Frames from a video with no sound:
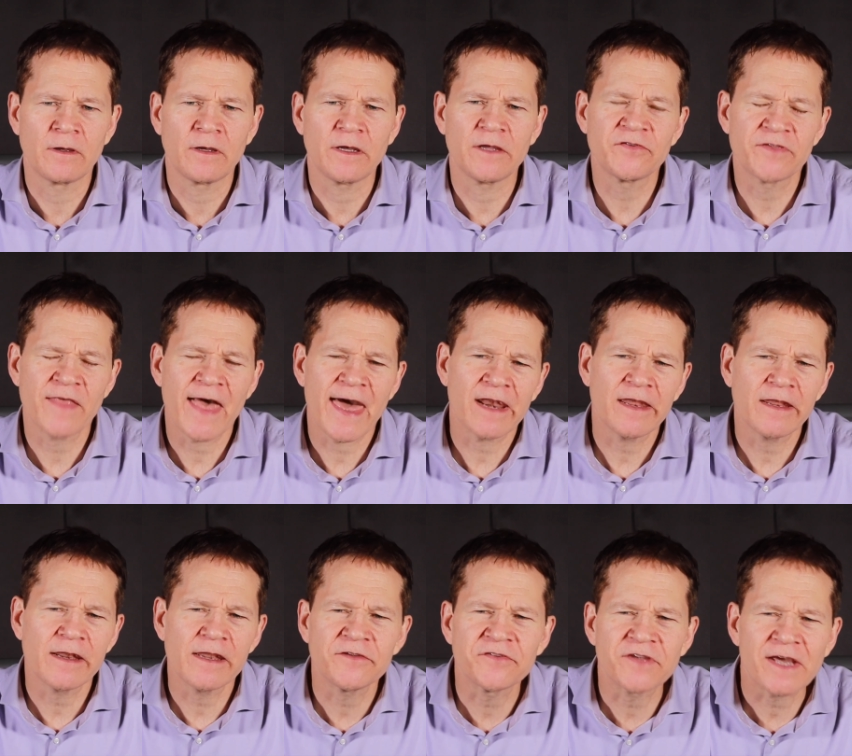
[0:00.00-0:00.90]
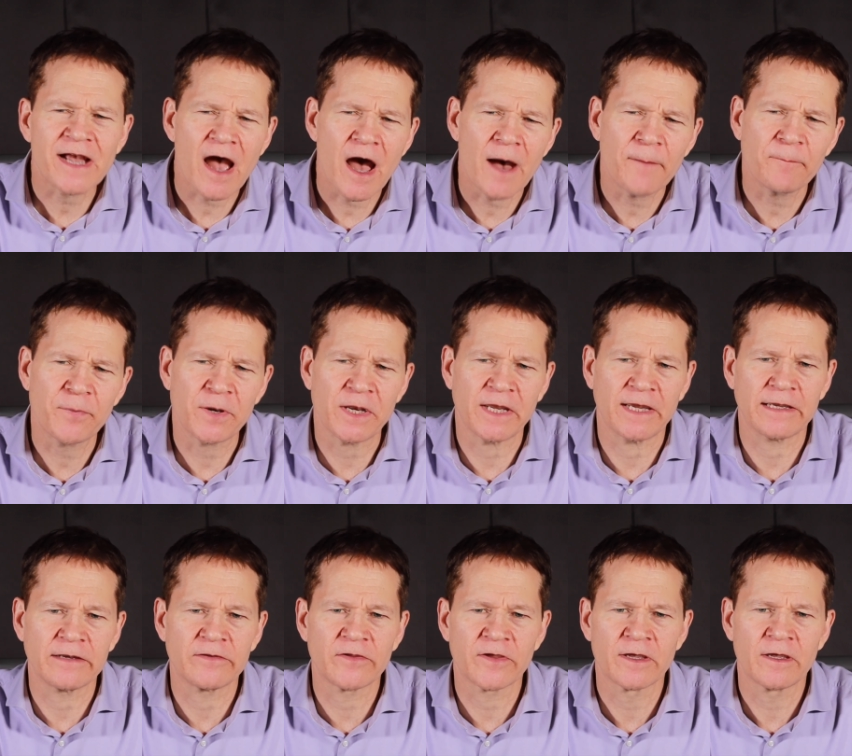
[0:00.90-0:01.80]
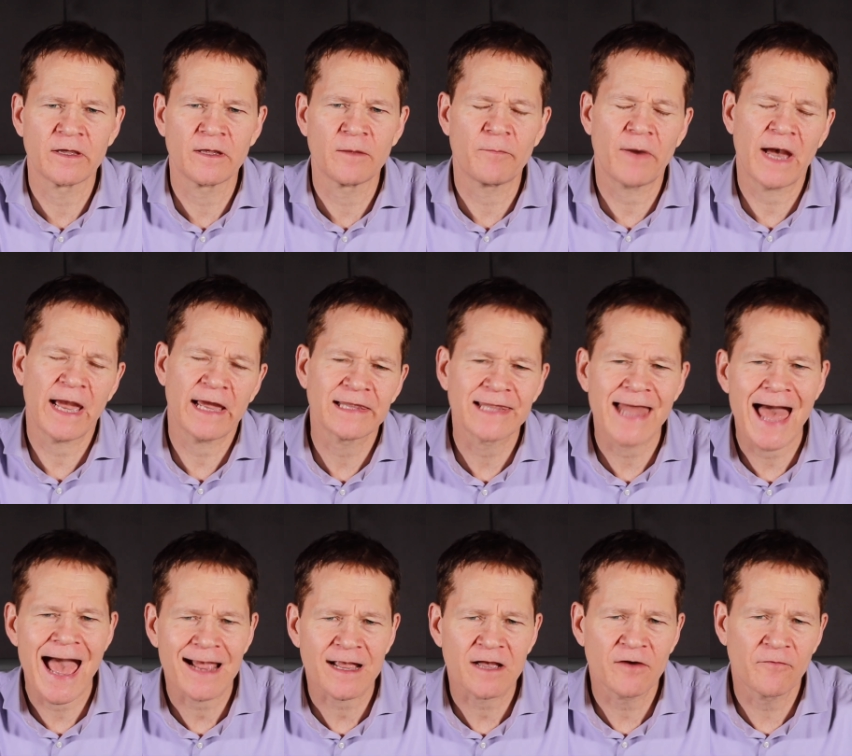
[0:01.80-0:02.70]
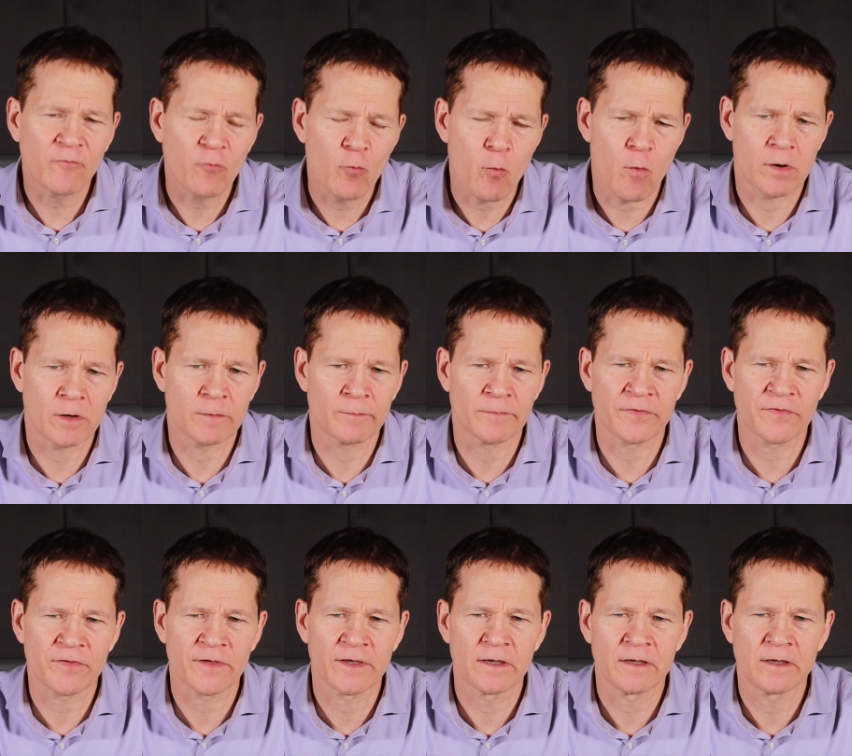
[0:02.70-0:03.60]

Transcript: is that it is accompanied by a lack of warmth,